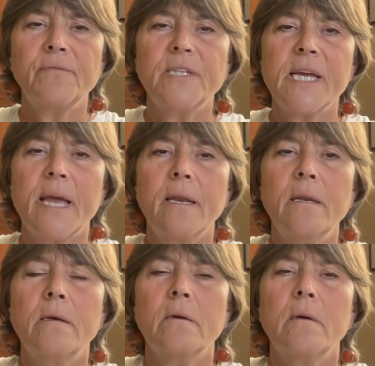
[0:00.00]
of 10.
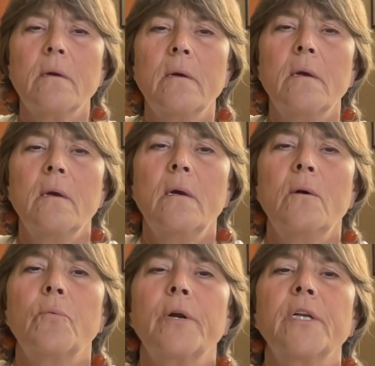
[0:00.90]

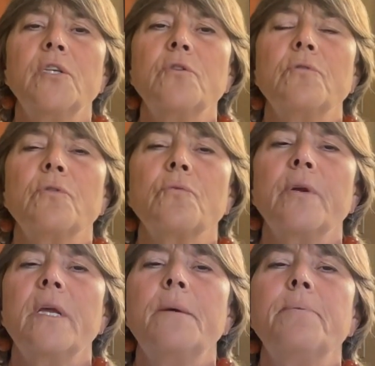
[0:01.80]
We're going to do
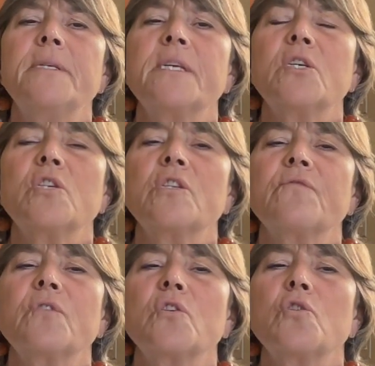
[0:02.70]
3 positions
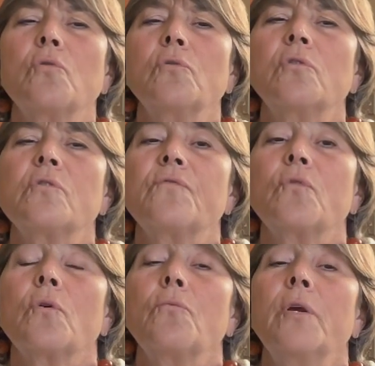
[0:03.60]
for the shoulders
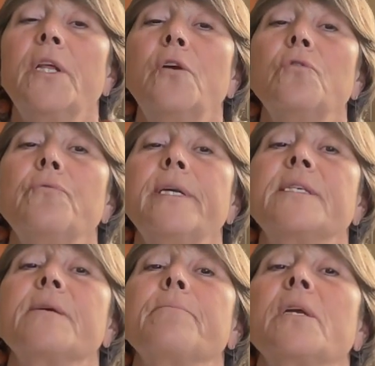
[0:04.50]
for a really good
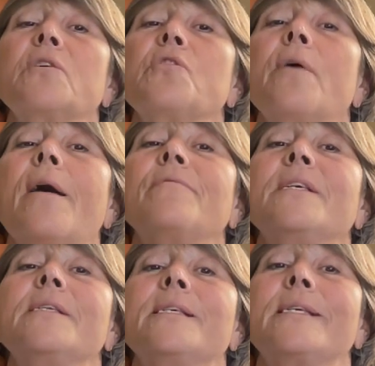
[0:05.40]
reason, because you have
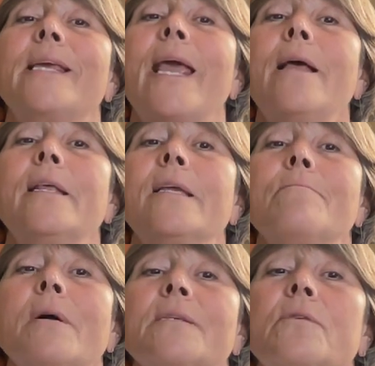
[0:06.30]
these
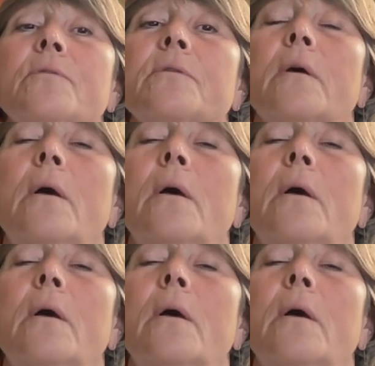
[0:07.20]
scaling muscles